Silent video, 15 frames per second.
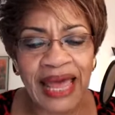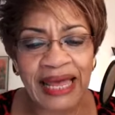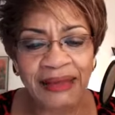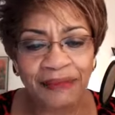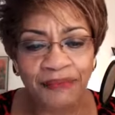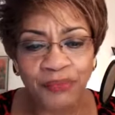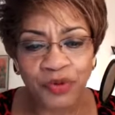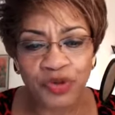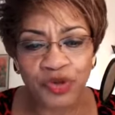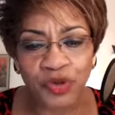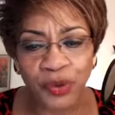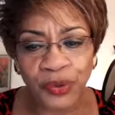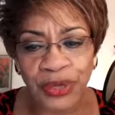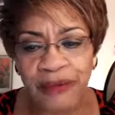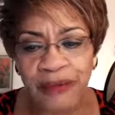and put
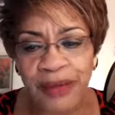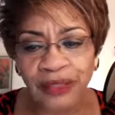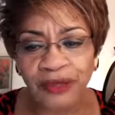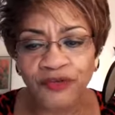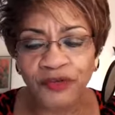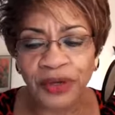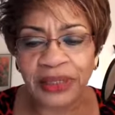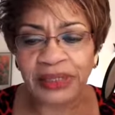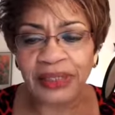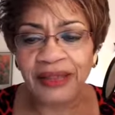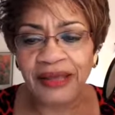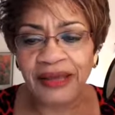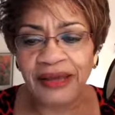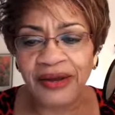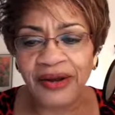your email address in
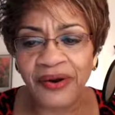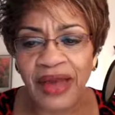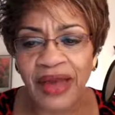there